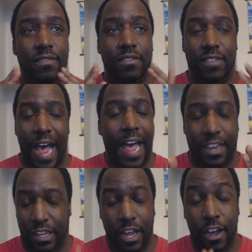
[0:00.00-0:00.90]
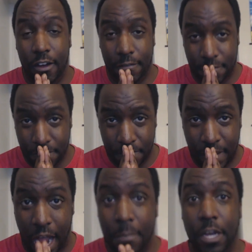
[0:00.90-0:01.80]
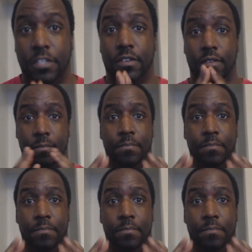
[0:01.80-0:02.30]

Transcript: not love how much